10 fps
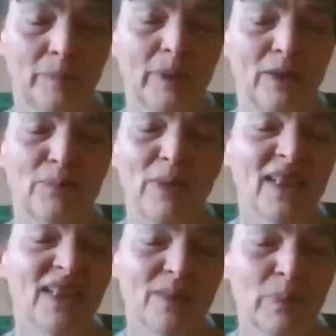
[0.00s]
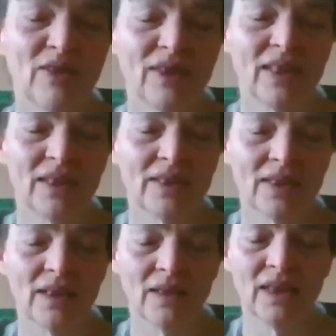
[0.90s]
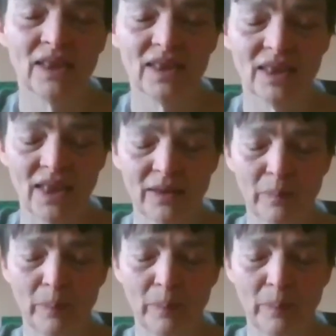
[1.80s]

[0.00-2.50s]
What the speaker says: Because my experience is that